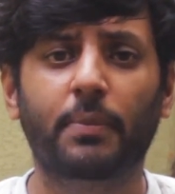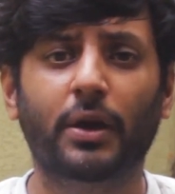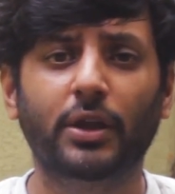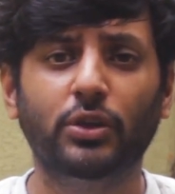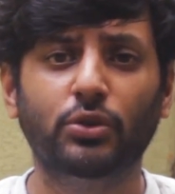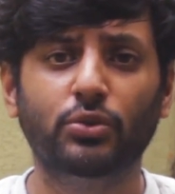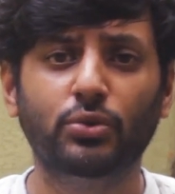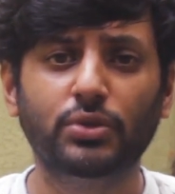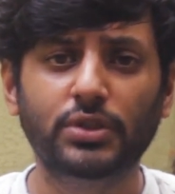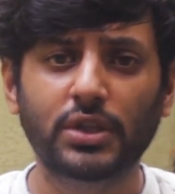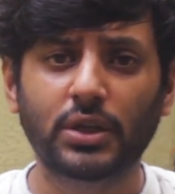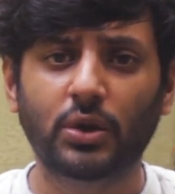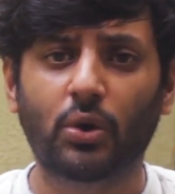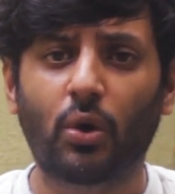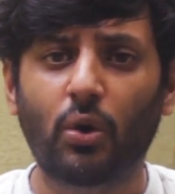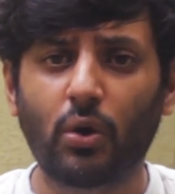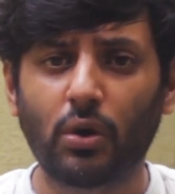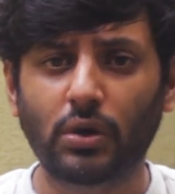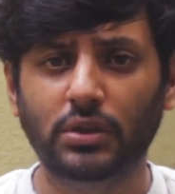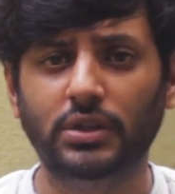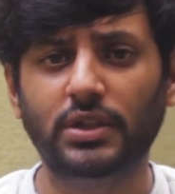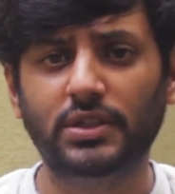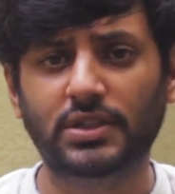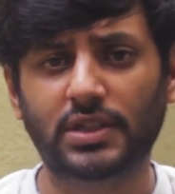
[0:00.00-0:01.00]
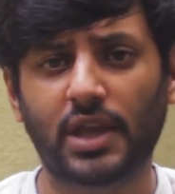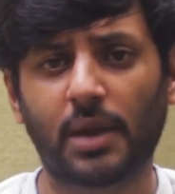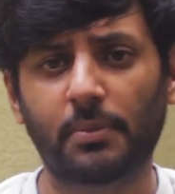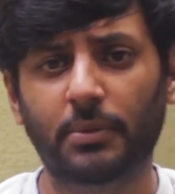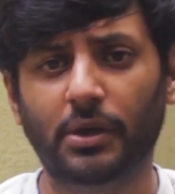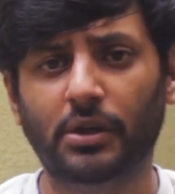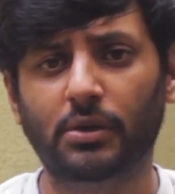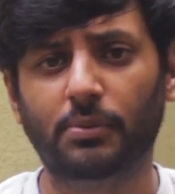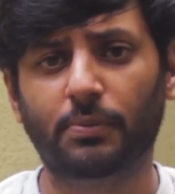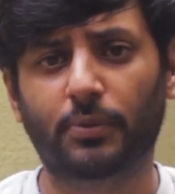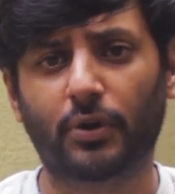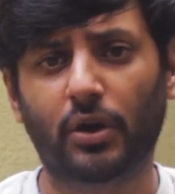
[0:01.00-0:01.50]
And by using all
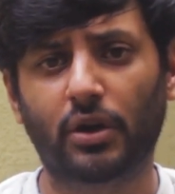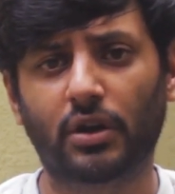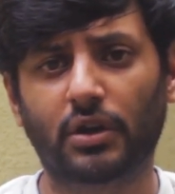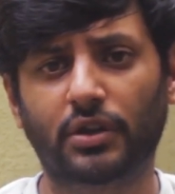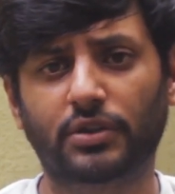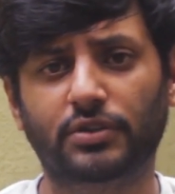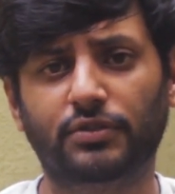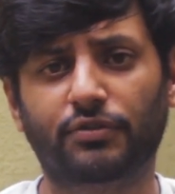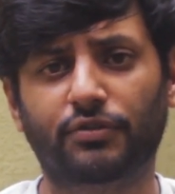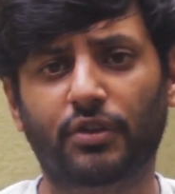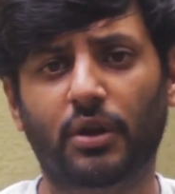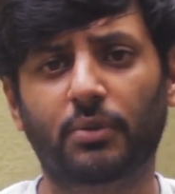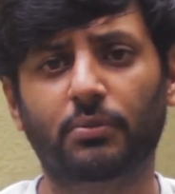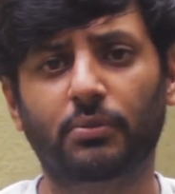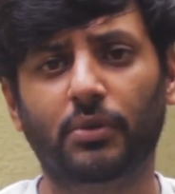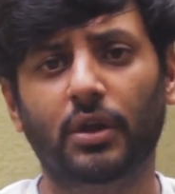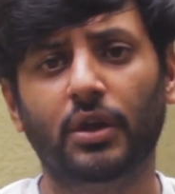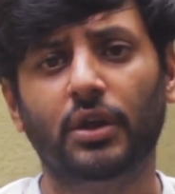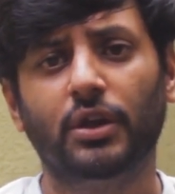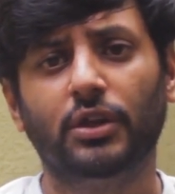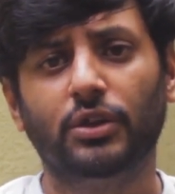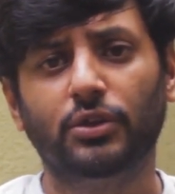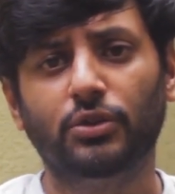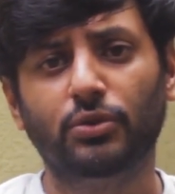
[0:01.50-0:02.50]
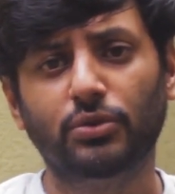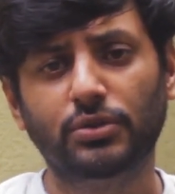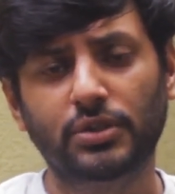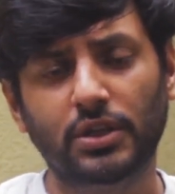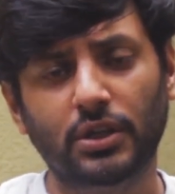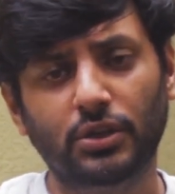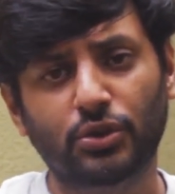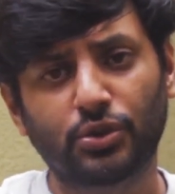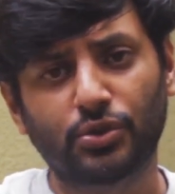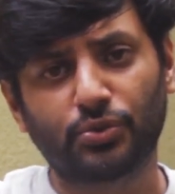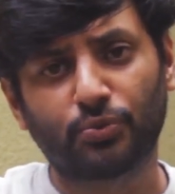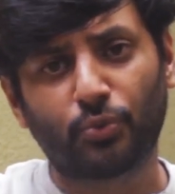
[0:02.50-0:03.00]
these chemical products, from
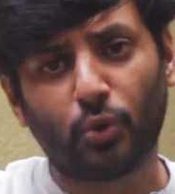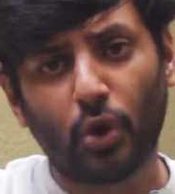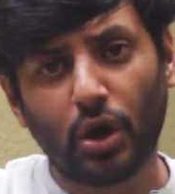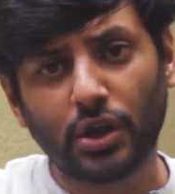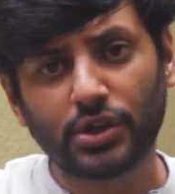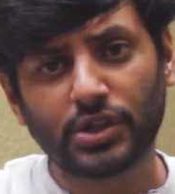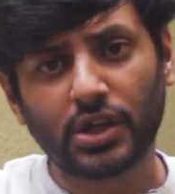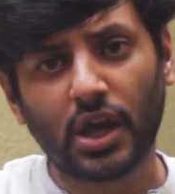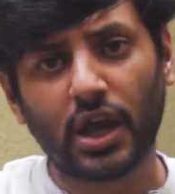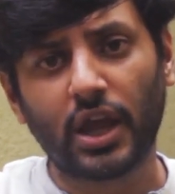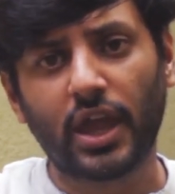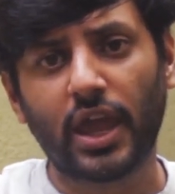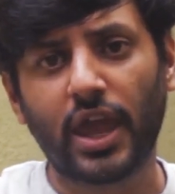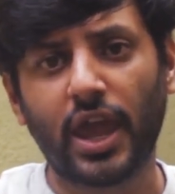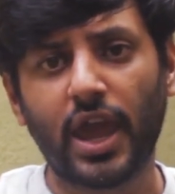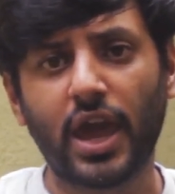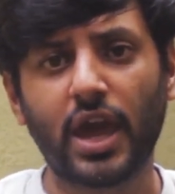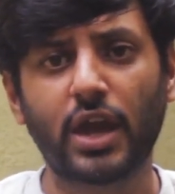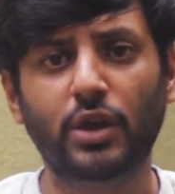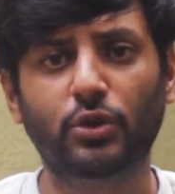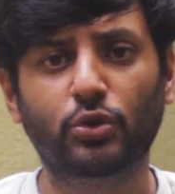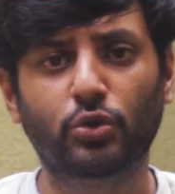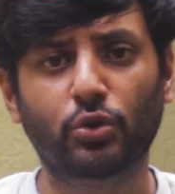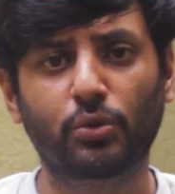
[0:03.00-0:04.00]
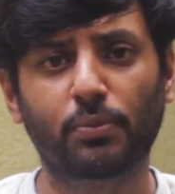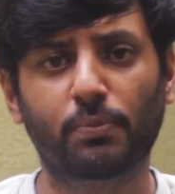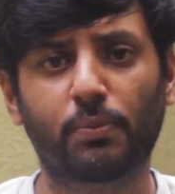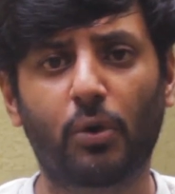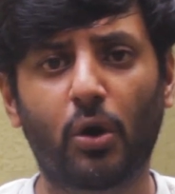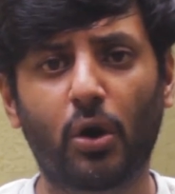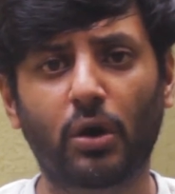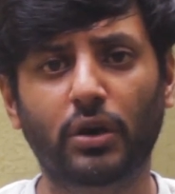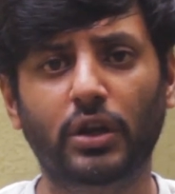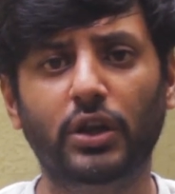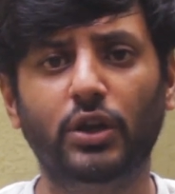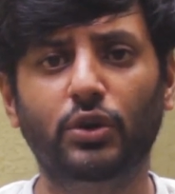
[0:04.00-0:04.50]
using to wash our hair,
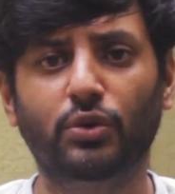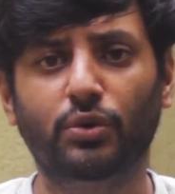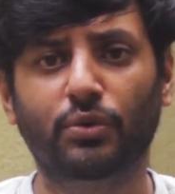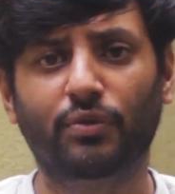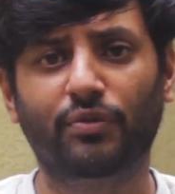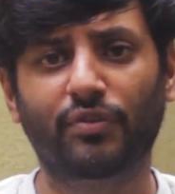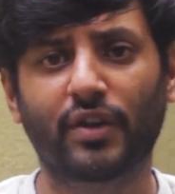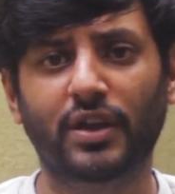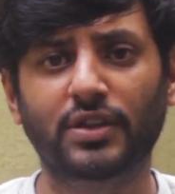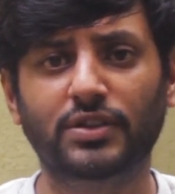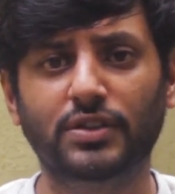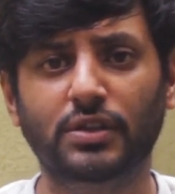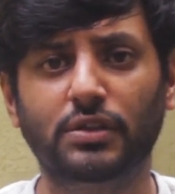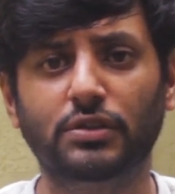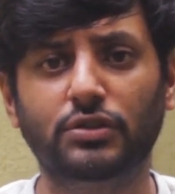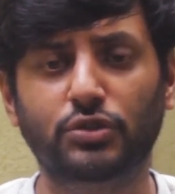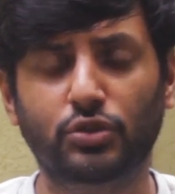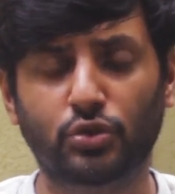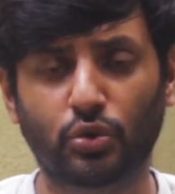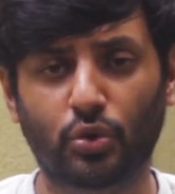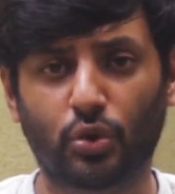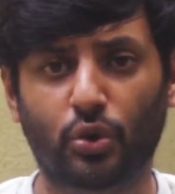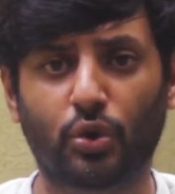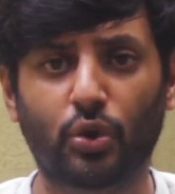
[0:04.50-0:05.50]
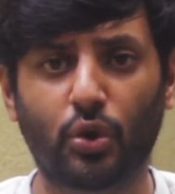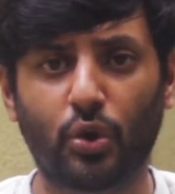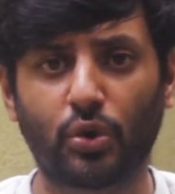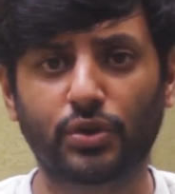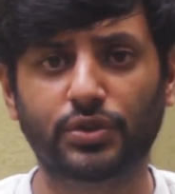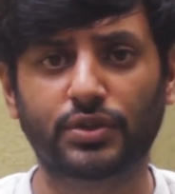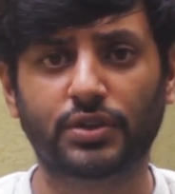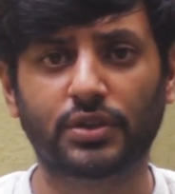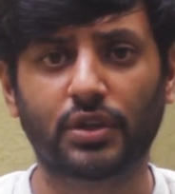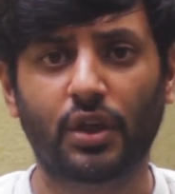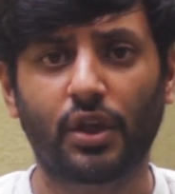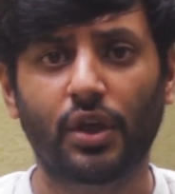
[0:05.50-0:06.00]
to body, to vessels, to
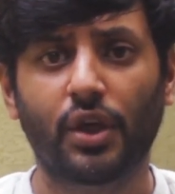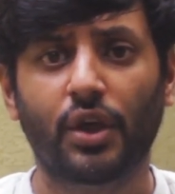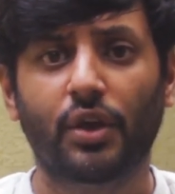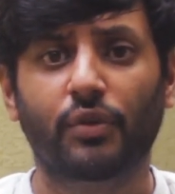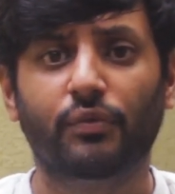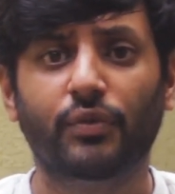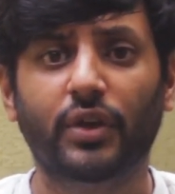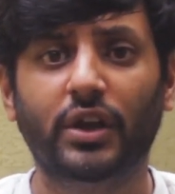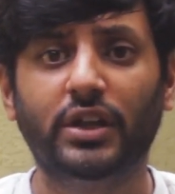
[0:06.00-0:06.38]
clothes,